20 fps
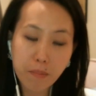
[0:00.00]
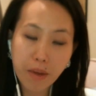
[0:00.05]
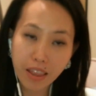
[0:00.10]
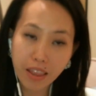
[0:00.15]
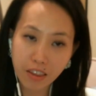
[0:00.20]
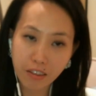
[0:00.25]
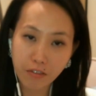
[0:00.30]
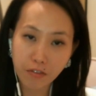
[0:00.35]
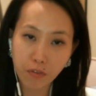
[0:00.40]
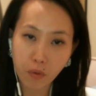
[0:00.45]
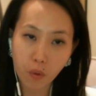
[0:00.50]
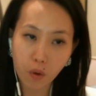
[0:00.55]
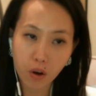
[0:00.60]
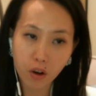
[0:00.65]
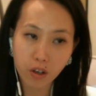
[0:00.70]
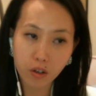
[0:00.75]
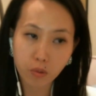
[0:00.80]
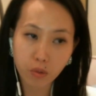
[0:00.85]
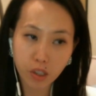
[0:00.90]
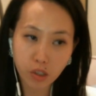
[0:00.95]
method
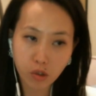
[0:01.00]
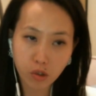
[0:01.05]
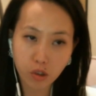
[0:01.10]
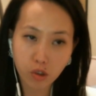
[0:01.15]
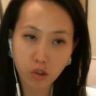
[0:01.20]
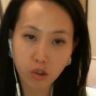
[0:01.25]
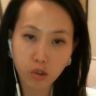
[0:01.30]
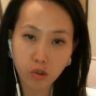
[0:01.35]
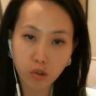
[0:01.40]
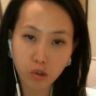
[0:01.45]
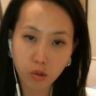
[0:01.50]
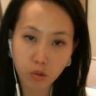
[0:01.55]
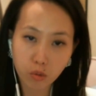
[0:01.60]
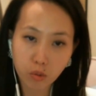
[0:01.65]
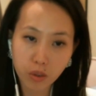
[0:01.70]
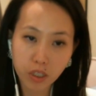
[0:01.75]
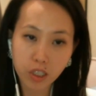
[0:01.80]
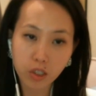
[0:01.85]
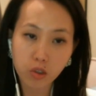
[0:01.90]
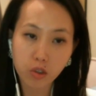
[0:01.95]
for researchers to
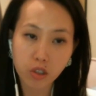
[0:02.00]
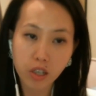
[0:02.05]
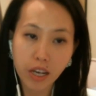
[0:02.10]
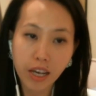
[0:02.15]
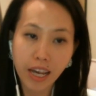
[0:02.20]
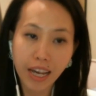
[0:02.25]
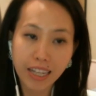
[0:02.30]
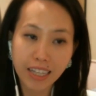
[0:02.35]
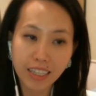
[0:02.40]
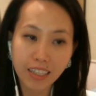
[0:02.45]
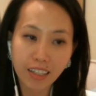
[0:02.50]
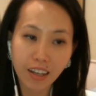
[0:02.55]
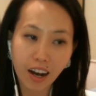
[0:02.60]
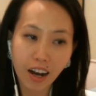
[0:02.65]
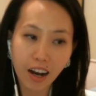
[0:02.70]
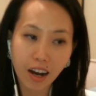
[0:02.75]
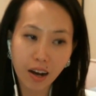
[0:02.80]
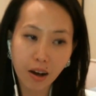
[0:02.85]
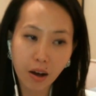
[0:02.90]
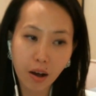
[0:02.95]
reach in
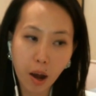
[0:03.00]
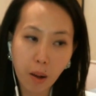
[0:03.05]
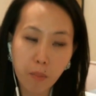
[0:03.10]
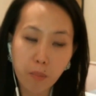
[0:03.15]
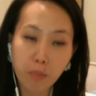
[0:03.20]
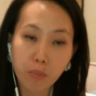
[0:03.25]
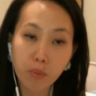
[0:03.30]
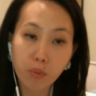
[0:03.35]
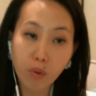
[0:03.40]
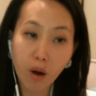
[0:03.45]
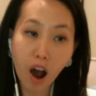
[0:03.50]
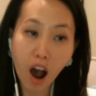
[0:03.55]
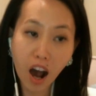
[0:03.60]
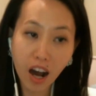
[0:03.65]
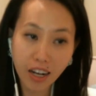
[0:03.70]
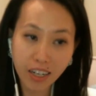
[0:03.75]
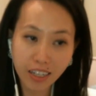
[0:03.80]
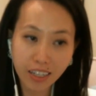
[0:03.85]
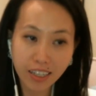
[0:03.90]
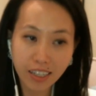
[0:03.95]
uh, a
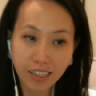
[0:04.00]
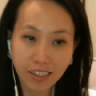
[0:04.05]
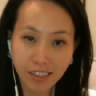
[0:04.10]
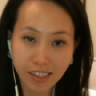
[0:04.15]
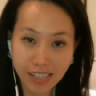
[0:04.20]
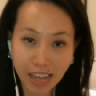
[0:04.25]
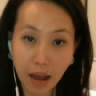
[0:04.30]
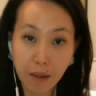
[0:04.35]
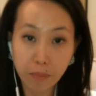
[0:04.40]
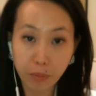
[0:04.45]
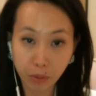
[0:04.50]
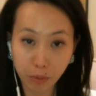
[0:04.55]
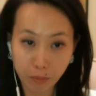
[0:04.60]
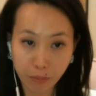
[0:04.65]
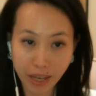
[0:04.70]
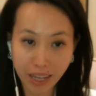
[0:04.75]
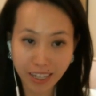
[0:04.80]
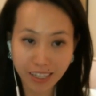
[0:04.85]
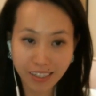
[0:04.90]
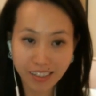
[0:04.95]
broad sample
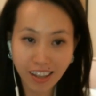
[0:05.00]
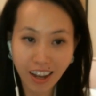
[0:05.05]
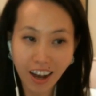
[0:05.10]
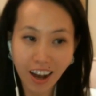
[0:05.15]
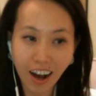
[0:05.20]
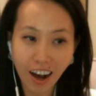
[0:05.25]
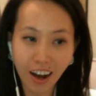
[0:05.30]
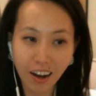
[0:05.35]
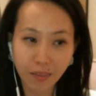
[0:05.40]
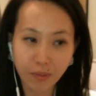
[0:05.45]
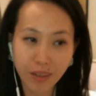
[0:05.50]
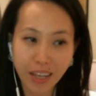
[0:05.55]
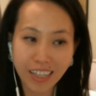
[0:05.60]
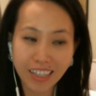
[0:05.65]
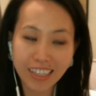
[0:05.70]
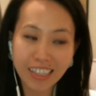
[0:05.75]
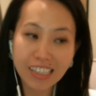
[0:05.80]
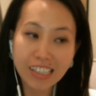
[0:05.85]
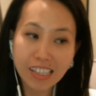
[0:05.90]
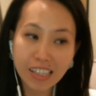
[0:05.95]
base. Um,
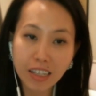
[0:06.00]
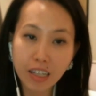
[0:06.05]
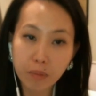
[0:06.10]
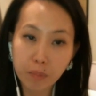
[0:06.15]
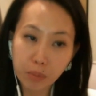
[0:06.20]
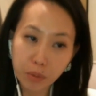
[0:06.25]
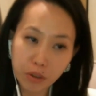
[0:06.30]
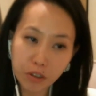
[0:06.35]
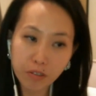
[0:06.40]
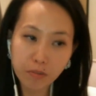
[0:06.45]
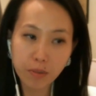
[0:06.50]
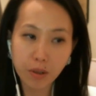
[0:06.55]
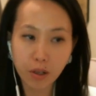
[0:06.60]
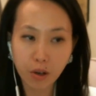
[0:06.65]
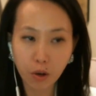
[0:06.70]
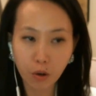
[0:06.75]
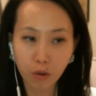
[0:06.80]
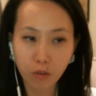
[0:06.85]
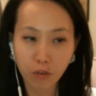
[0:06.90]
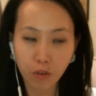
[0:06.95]
and it's an
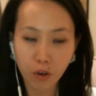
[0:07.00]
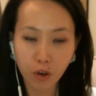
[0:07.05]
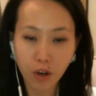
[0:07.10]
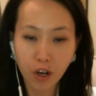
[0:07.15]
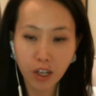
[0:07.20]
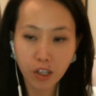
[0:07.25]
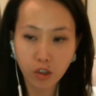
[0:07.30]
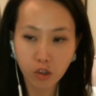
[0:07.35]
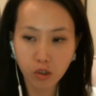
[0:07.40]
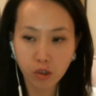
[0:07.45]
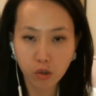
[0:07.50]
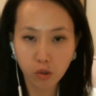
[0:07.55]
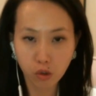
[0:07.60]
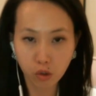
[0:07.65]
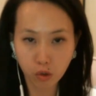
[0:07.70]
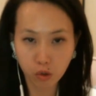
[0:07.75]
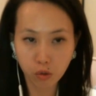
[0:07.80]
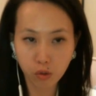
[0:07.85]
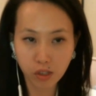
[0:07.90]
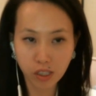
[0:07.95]
improvement over just
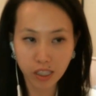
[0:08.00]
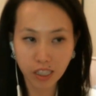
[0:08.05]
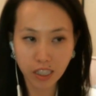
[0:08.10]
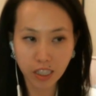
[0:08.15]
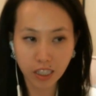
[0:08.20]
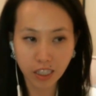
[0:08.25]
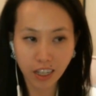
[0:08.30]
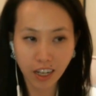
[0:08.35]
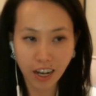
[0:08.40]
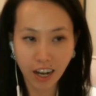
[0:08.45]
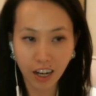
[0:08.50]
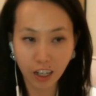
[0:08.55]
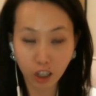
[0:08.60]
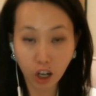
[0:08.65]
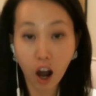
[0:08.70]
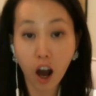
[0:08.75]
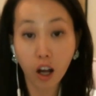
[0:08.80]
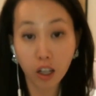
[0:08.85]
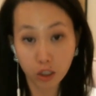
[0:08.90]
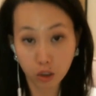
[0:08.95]
using uh,
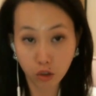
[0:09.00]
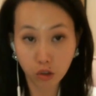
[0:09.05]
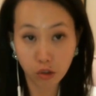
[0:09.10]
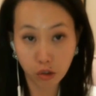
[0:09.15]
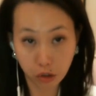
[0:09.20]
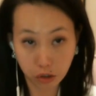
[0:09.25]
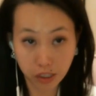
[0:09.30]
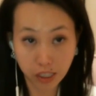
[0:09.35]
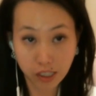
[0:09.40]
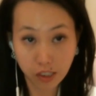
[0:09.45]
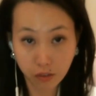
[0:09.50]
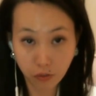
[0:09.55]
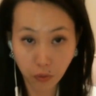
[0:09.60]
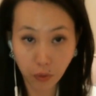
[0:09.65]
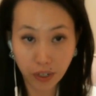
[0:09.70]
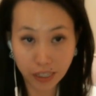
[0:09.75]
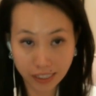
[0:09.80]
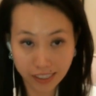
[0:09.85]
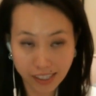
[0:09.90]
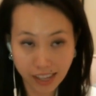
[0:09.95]
college students,
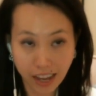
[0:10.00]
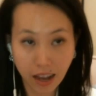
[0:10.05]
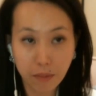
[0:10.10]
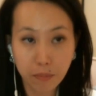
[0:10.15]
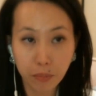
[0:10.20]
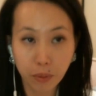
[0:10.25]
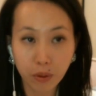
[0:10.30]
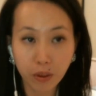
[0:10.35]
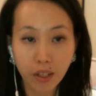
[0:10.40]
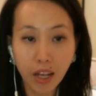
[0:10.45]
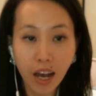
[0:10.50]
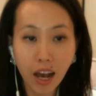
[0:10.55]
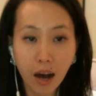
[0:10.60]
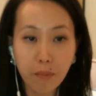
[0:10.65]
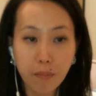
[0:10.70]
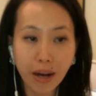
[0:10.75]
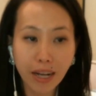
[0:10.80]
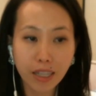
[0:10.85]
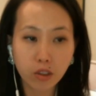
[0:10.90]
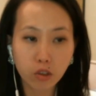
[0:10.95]
for example.
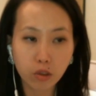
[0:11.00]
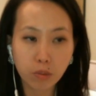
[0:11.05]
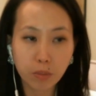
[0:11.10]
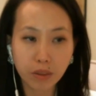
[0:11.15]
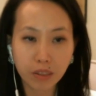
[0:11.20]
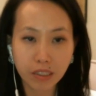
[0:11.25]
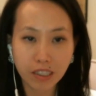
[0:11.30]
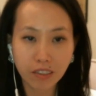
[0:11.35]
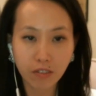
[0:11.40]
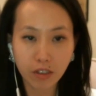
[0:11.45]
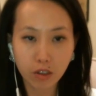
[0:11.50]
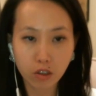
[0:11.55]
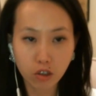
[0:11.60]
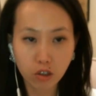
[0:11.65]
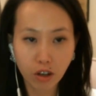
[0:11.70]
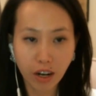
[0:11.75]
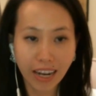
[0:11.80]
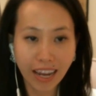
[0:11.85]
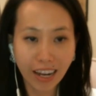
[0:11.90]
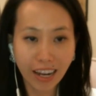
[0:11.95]
Um, but I do believe in
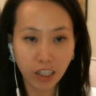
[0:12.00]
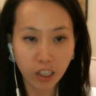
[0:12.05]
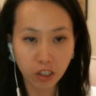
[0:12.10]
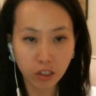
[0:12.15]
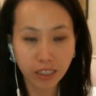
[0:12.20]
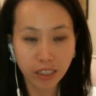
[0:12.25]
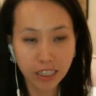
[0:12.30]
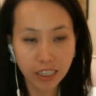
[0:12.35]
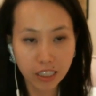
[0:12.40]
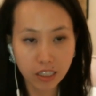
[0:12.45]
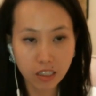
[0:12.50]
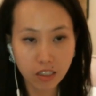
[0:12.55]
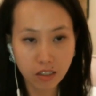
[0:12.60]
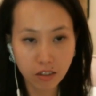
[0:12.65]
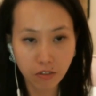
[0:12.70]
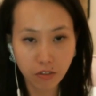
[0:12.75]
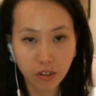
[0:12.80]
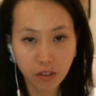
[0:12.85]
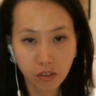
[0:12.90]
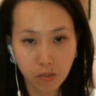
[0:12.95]
triangulating
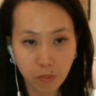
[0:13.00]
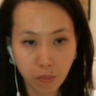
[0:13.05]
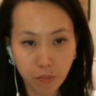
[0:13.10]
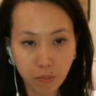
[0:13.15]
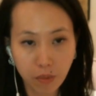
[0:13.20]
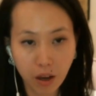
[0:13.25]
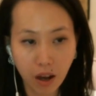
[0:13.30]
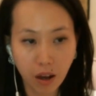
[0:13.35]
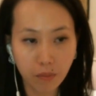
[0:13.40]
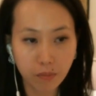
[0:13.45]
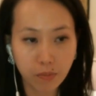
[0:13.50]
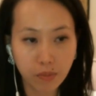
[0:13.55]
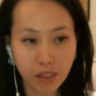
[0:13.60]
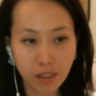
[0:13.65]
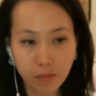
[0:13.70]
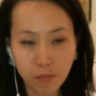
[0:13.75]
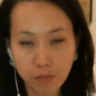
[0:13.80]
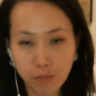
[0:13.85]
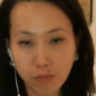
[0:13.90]
different um,